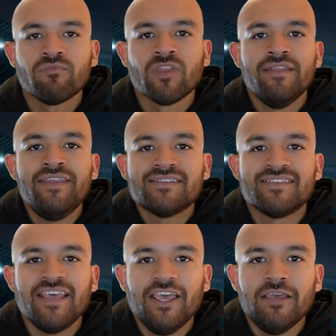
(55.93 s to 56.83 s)
Next
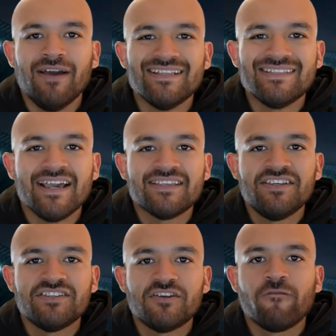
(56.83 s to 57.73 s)
game,
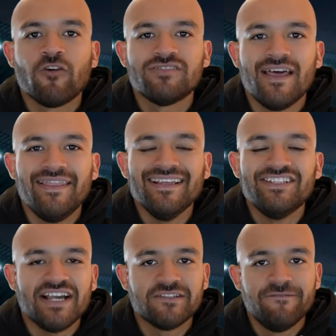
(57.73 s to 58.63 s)
Texans versus the
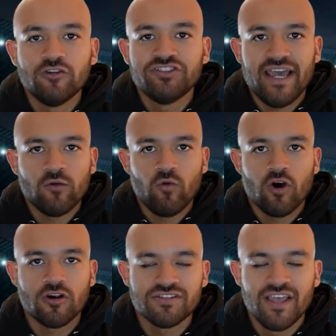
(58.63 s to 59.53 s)
Jacksonville
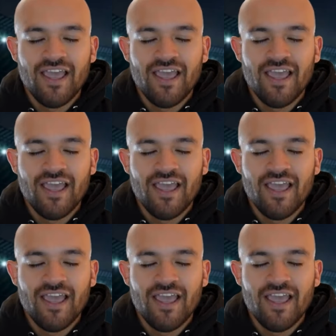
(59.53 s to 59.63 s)
Jaguars.